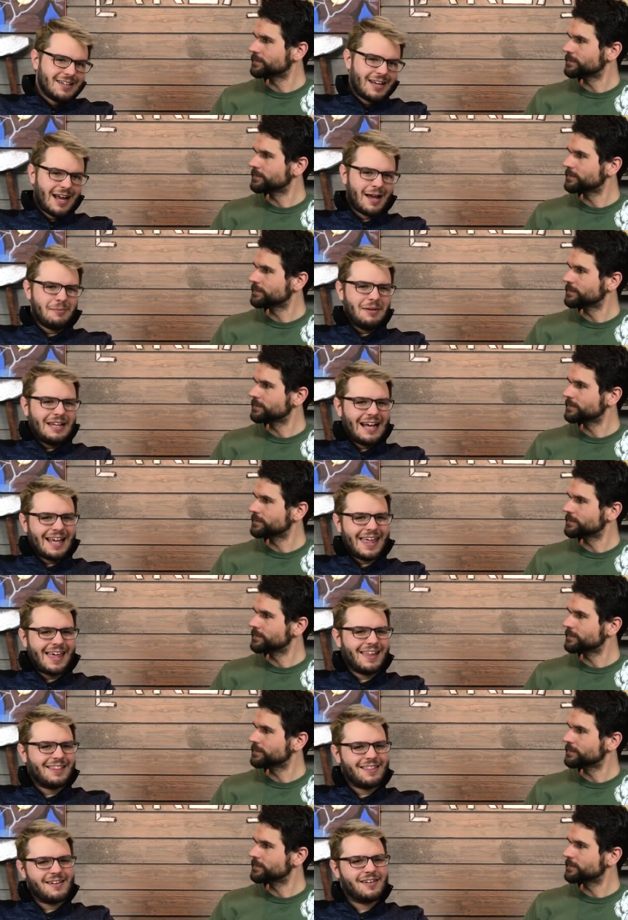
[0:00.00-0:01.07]
Speaker 1: I mean, I
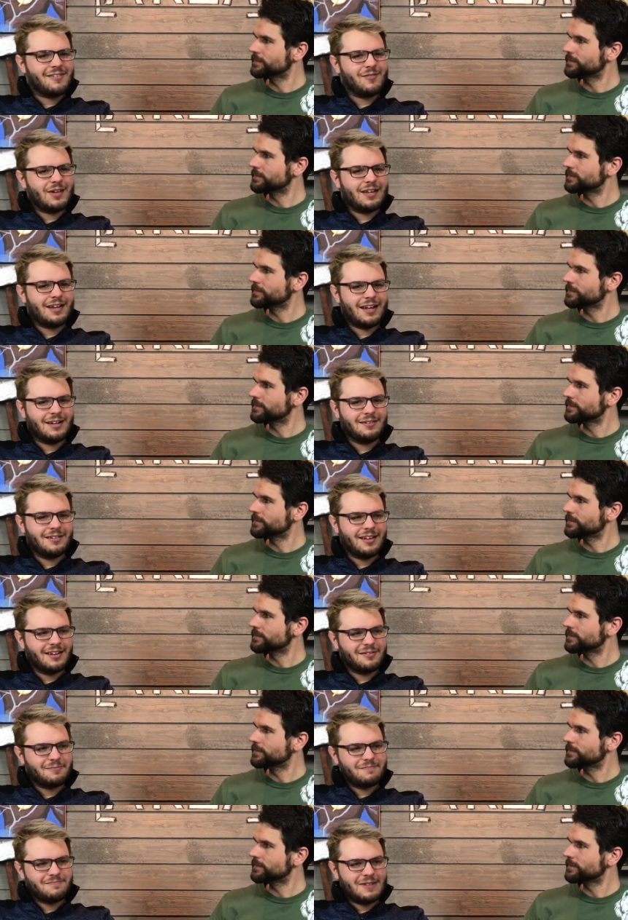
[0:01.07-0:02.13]
can't think of it. I
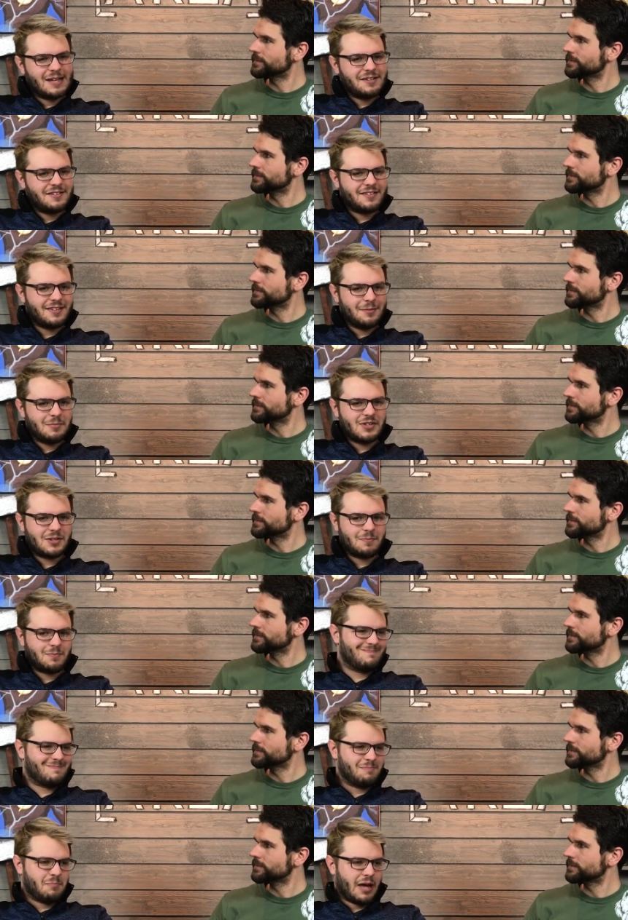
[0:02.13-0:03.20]
like it just seems
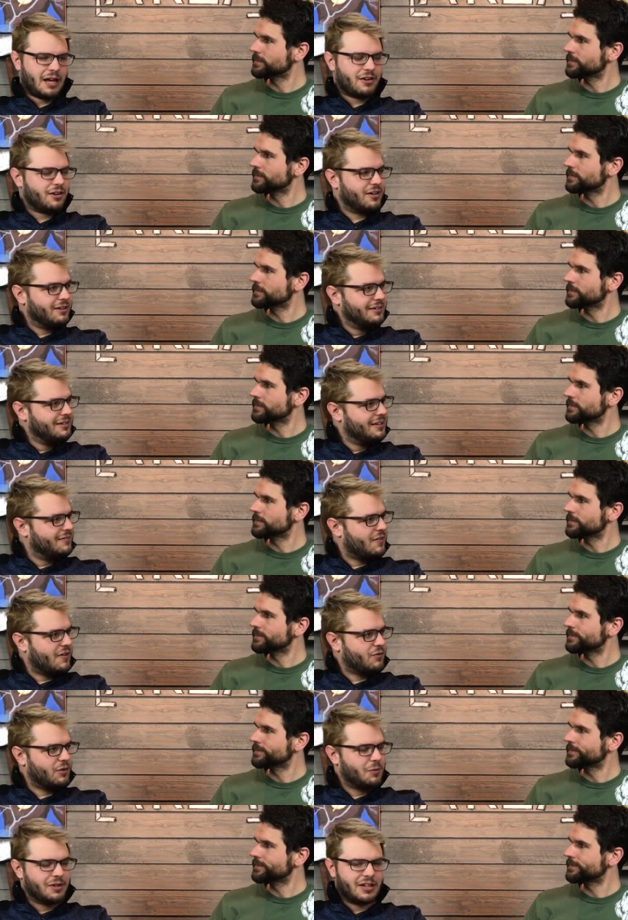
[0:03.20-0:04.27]
better if
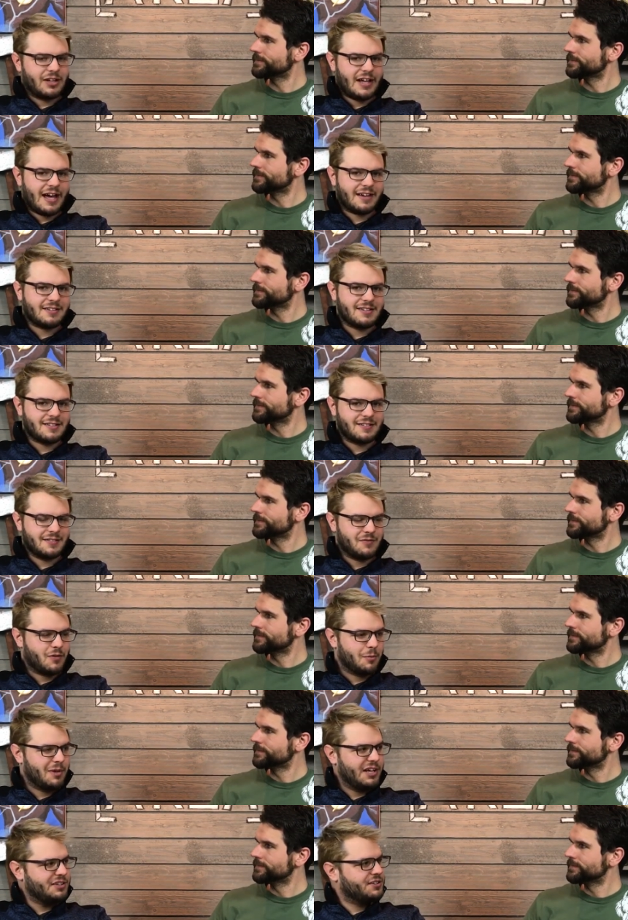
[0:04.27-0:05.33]
everyone can access
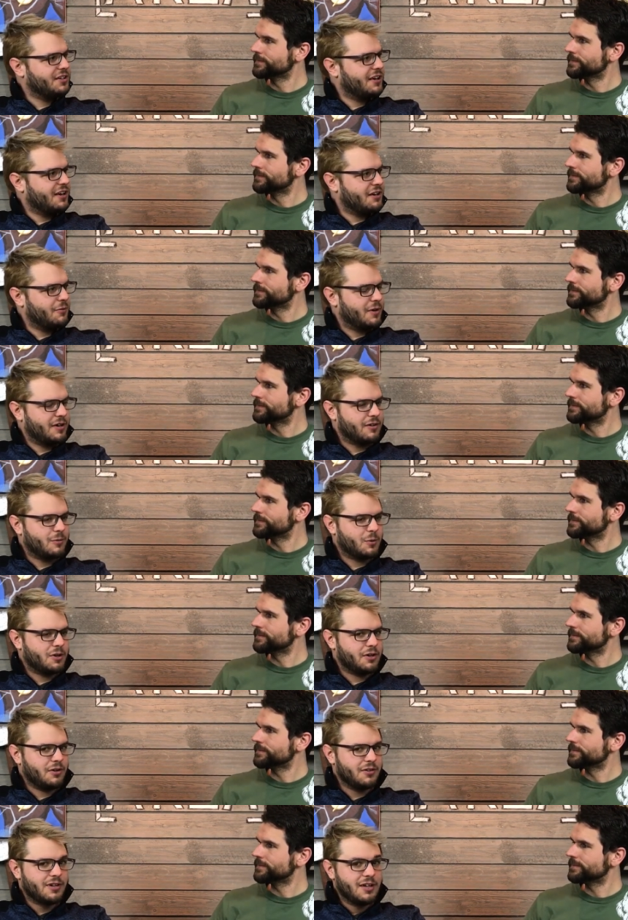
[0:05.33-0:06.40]
information anywhere in the
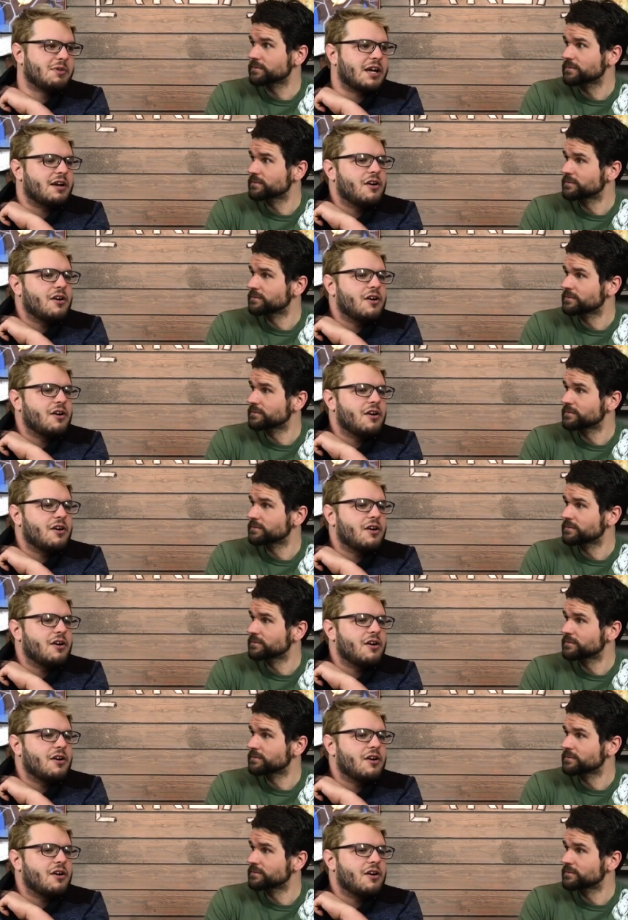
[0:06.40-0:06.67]
world. But I